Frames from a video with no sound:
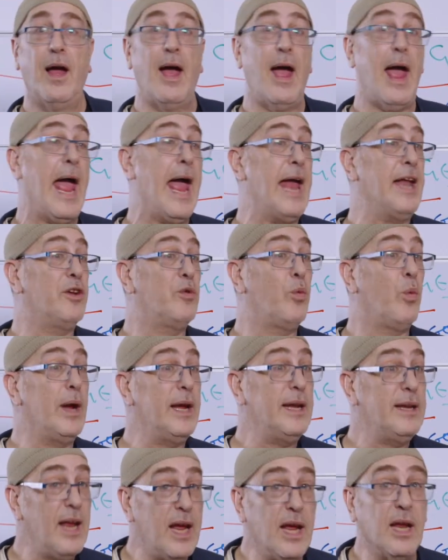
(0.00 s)
And
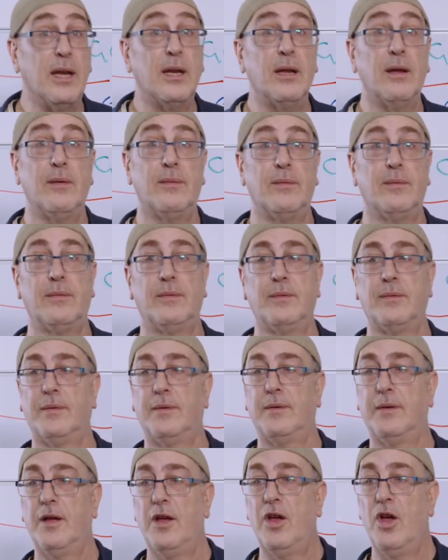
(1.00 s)
we did.
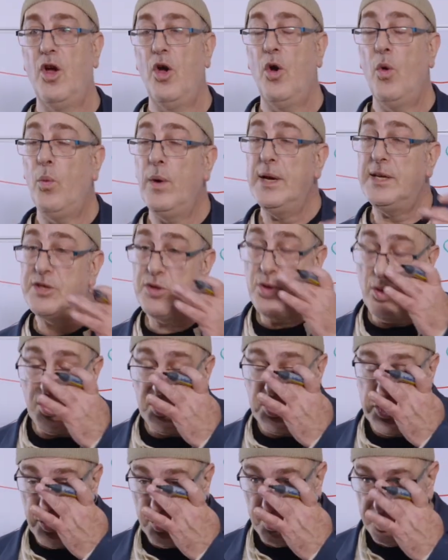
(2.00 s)
We took
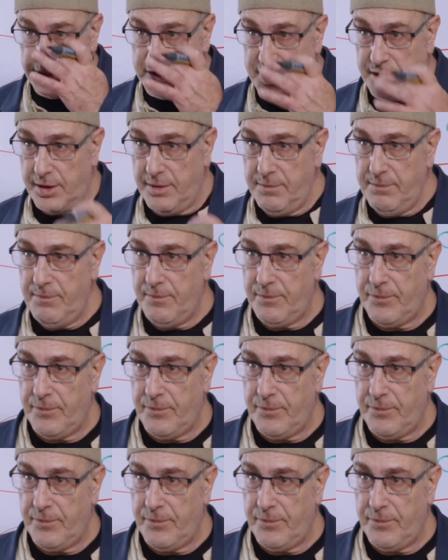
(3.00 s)
Jerusalem